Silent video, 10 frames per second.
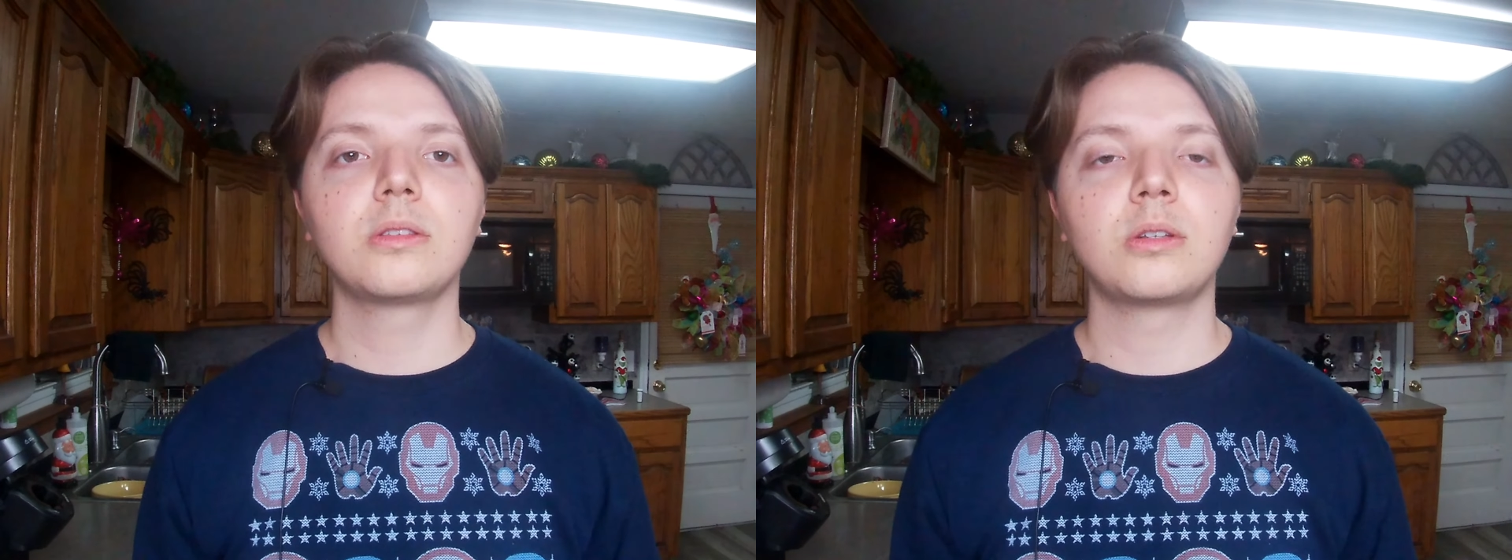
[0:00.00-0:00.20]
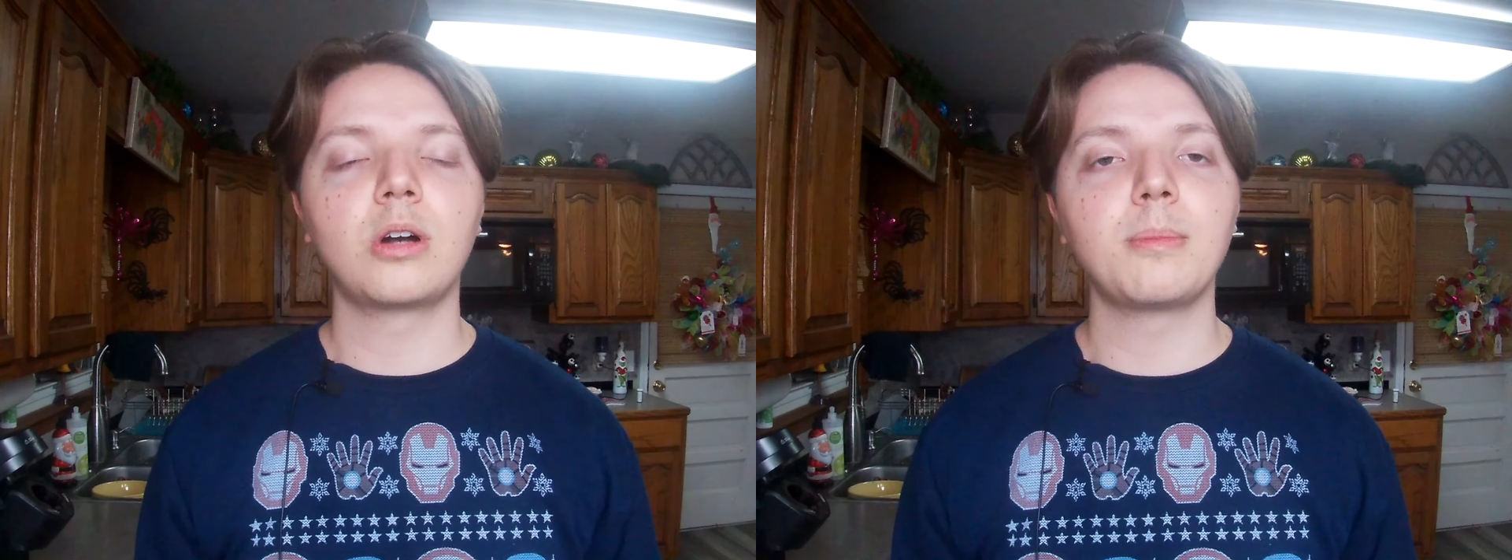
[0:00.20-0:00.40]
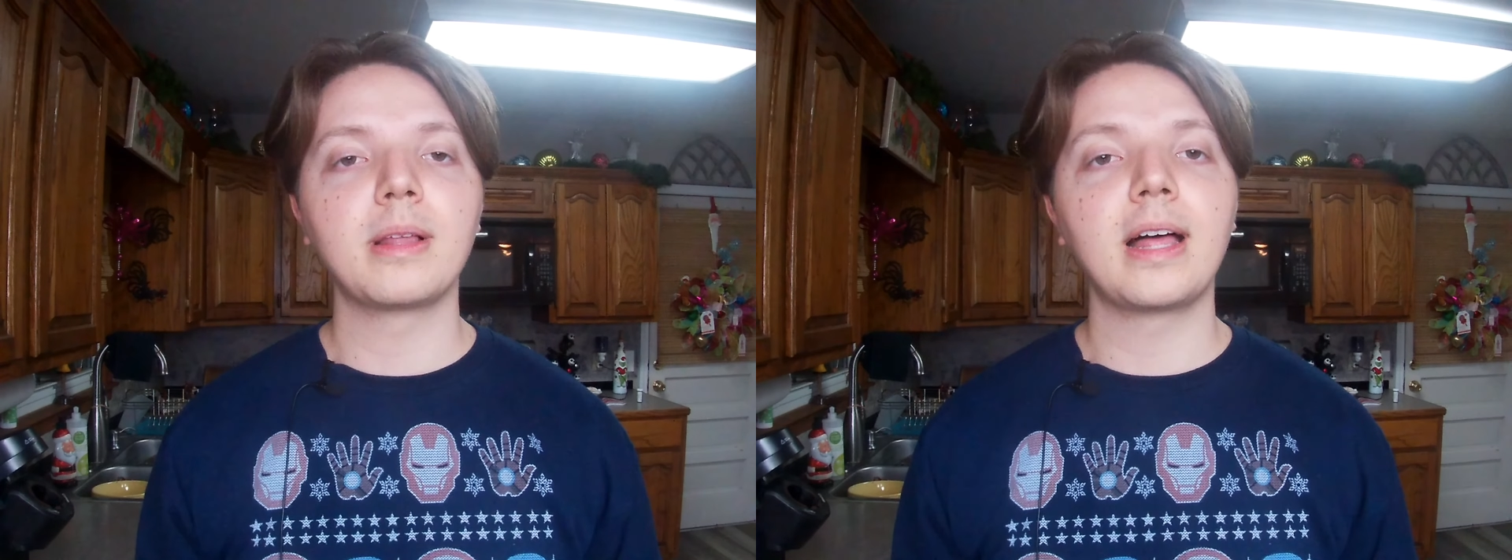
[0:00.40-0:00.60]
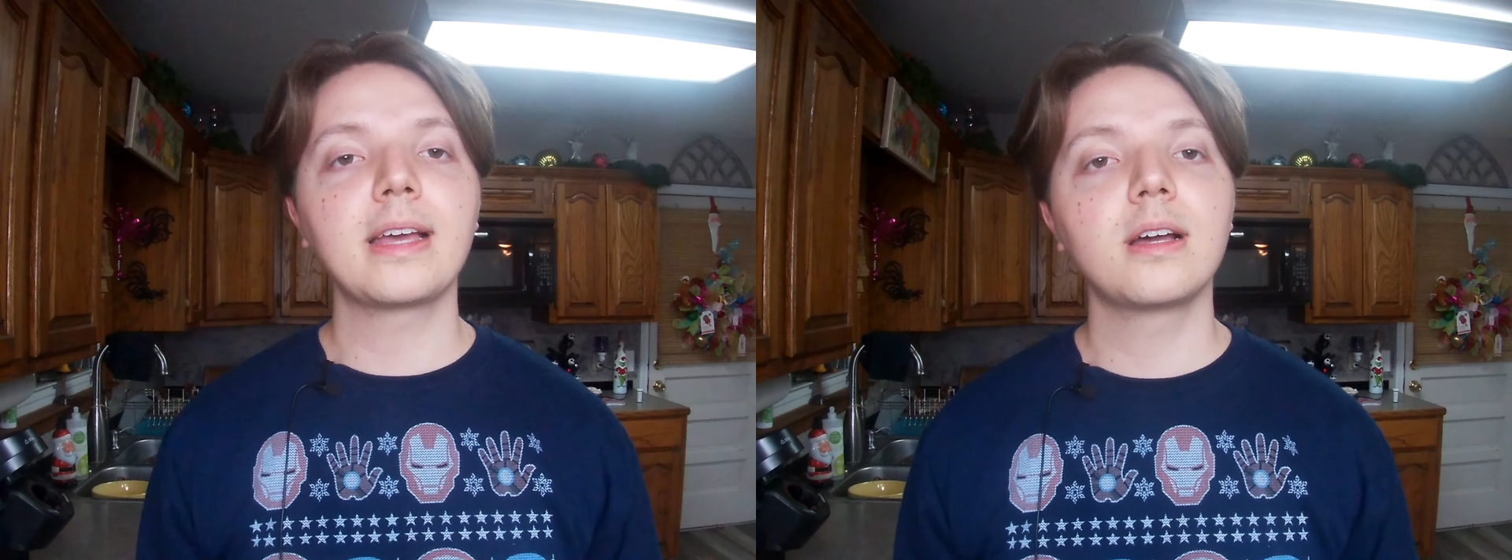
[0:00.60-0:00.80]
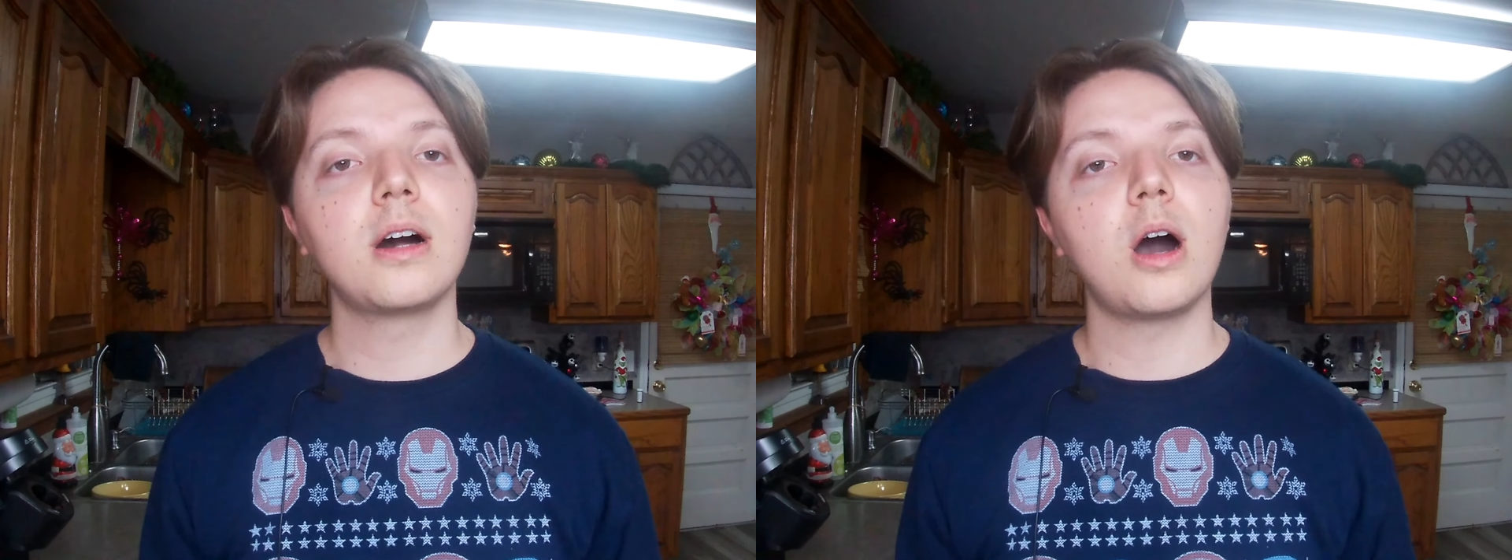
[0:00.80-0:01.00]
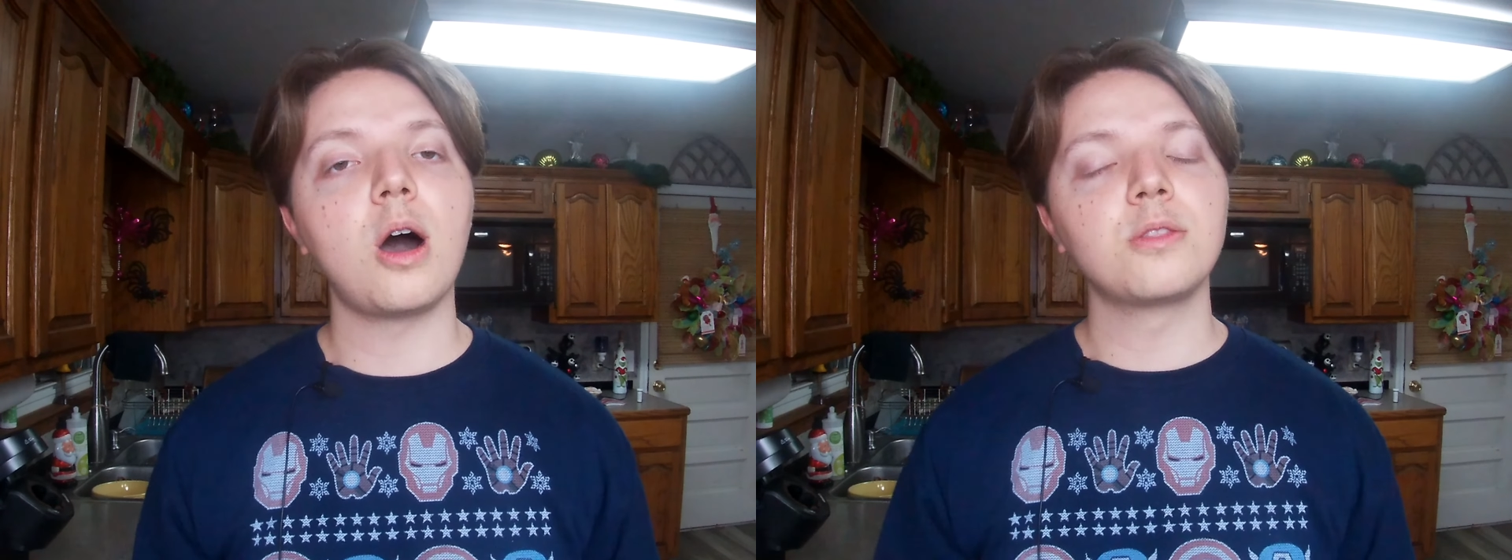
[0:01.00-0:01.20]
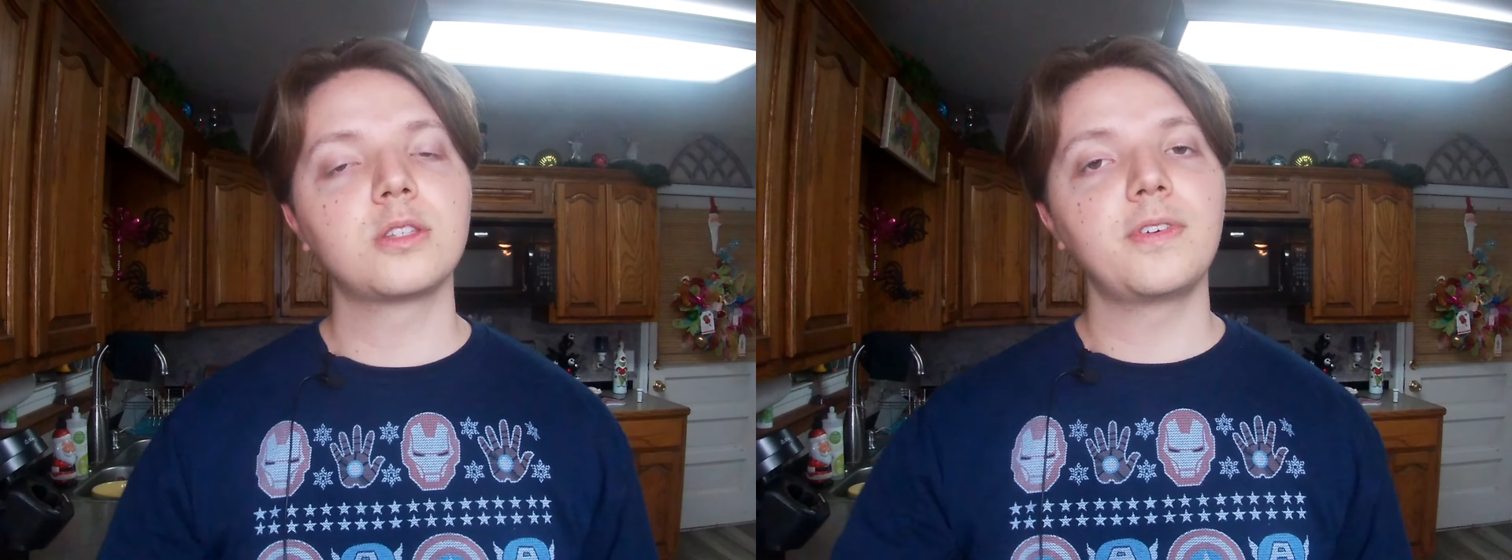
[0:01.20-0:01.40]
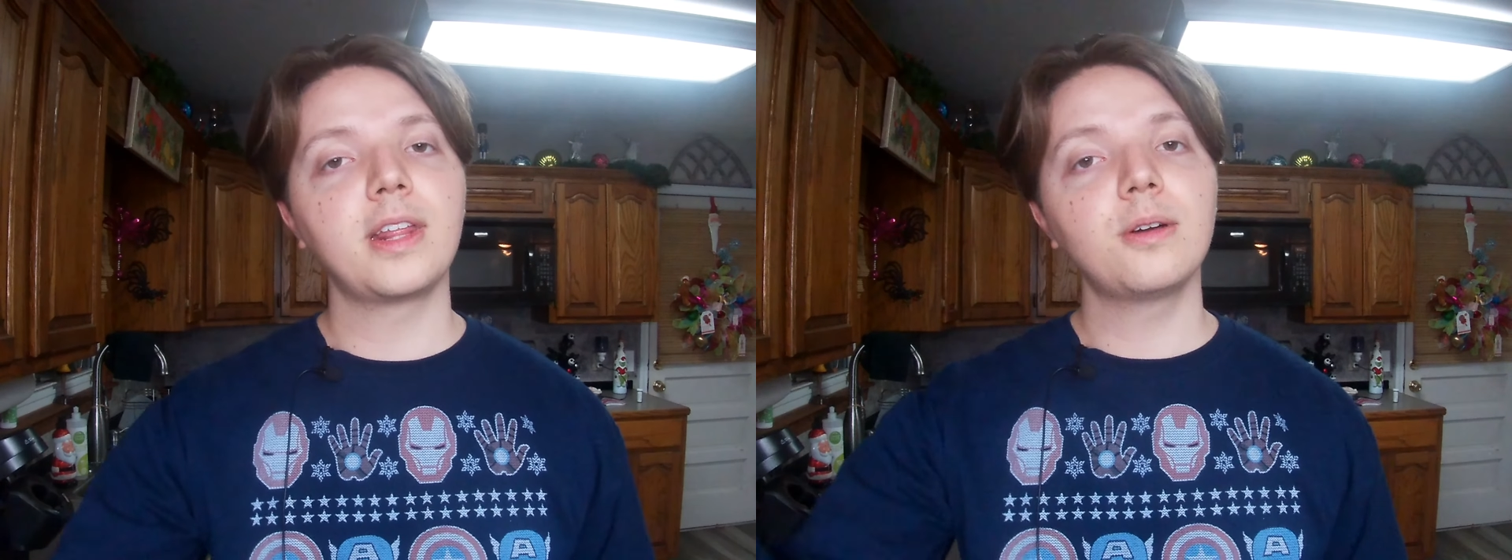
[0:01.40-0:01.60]
to drop me a like on this
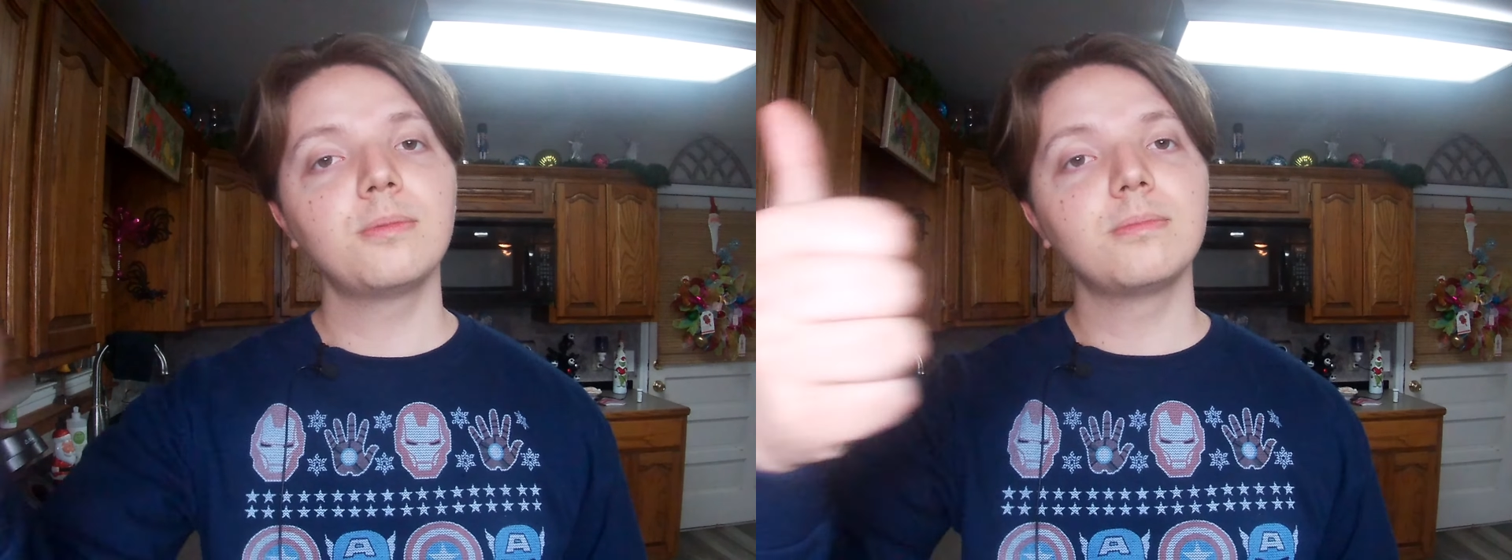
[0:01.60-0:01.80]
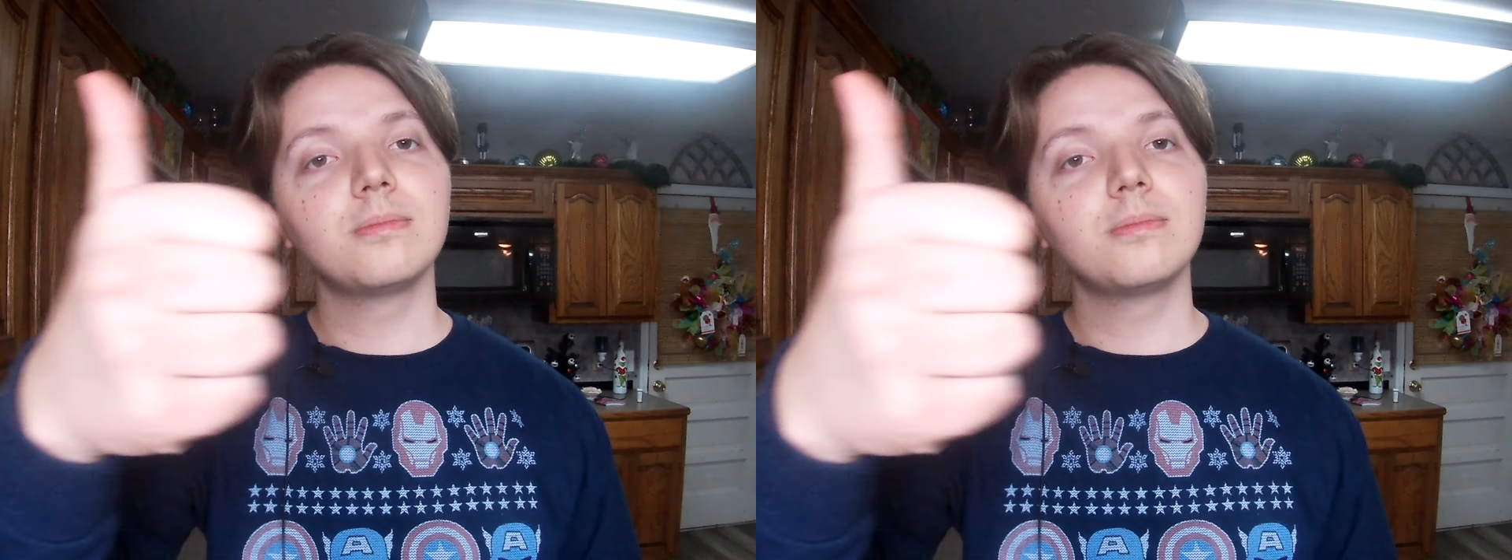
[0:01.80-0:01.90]
video.